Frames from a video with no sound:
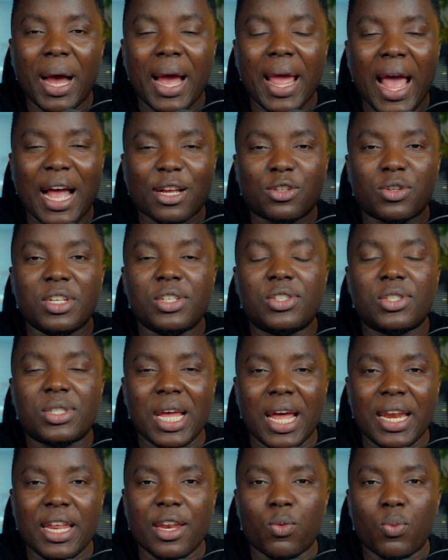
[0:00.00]
by actually
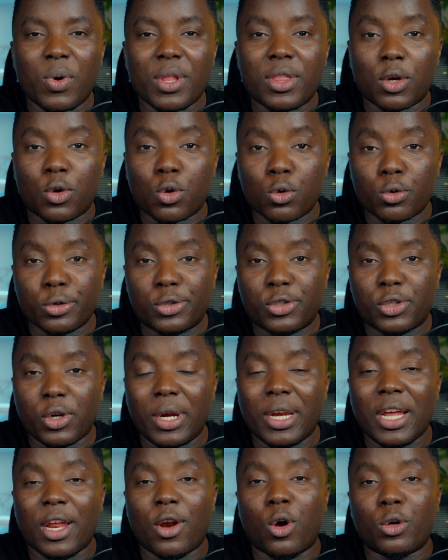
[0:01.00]
studying with the Google
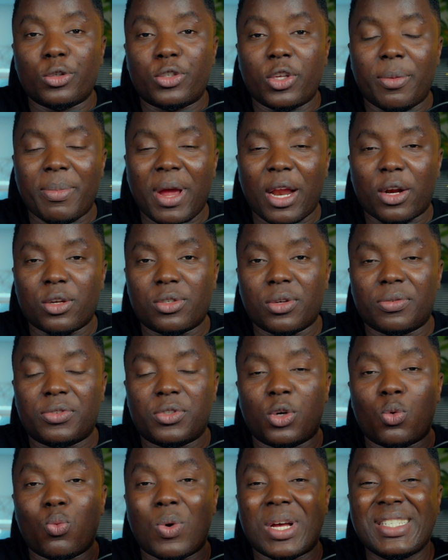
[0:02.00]
cert and also the
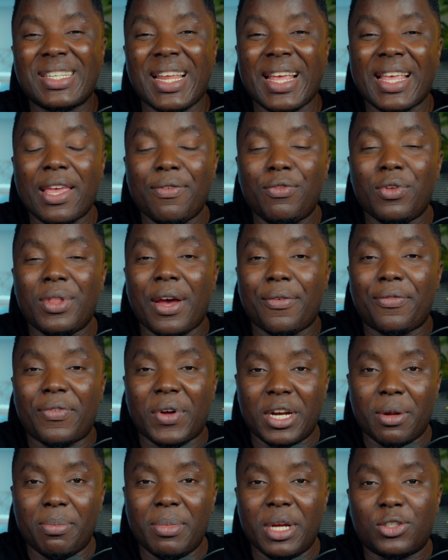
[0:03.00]
Microsoft cert. Once they give you that
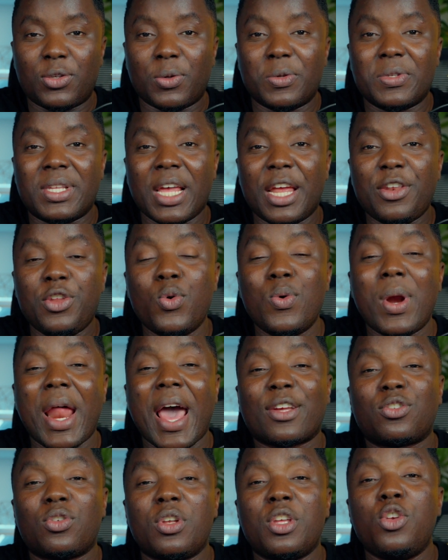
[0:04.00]
fundamentals, then you would
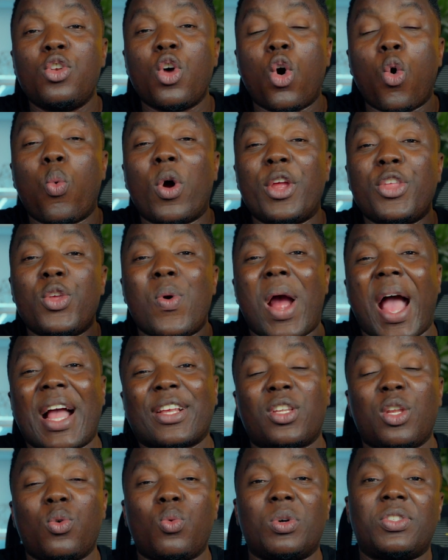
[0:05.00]
actually know what you
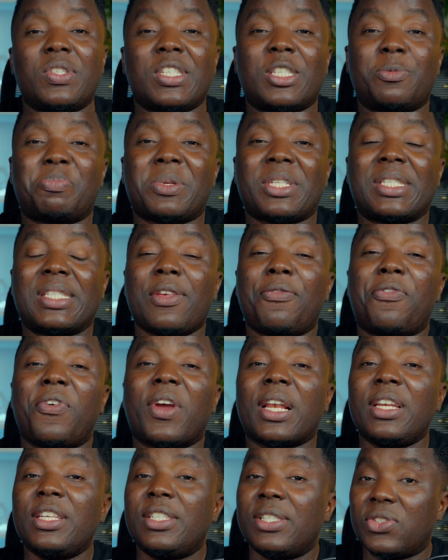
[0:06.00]
actually want to
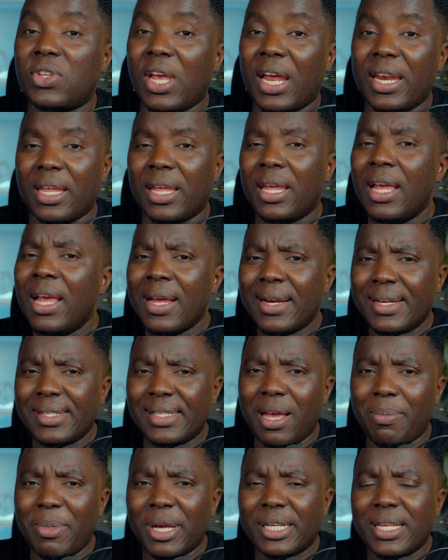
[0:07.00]
specifically study.
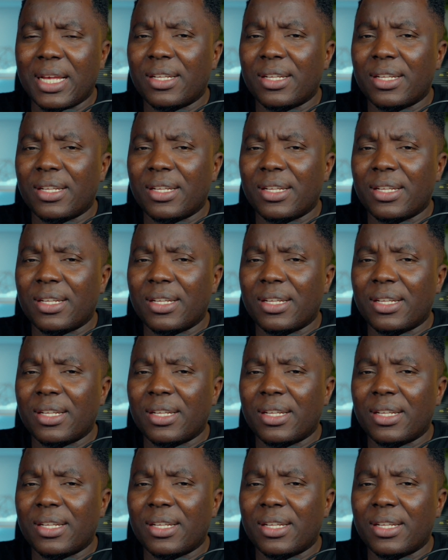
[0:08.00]
Does that make